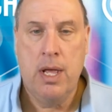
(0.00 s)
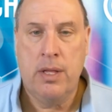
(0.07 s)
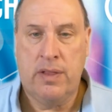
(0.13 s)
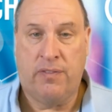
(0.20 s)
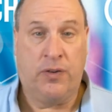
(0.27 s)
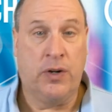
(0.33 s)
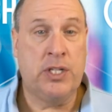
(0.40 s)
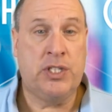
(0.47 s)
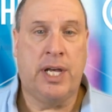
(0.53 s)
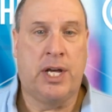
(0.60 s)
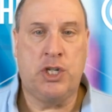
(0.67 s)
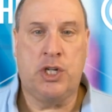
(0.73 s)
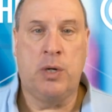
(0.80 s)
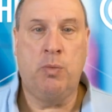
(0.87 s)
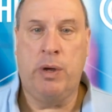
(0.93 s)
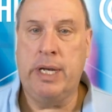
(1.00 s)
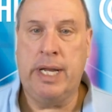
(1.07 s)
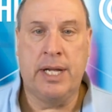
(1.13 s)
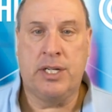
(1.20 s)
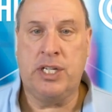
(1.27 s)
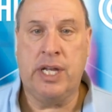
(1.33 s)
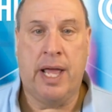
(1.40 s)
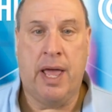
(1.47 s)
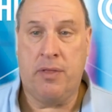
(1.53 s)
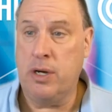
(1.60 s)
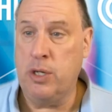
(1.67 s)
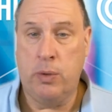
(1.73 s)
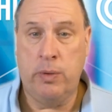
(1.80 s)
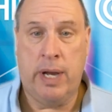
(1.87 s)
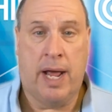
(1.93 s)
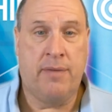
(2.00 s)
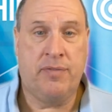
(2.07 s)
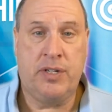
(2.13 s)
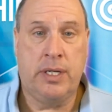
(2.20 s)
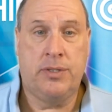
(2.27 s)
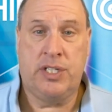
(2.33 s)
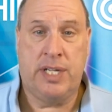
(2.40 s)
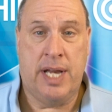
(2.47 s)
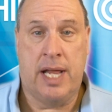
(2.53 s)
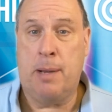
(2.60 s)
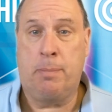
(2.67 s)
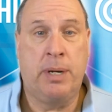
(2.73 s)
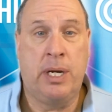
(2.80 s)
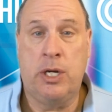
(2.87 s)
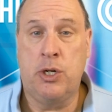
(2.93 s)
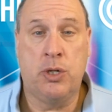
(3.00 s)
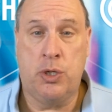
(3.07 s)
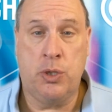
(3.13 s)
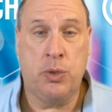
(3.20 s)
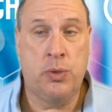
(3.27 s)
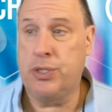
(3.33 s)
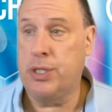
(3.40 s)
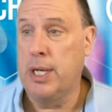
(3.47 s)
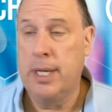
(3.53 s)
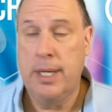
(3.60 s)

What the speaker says: The first session, we'd get together and you'd have to stand up and introduce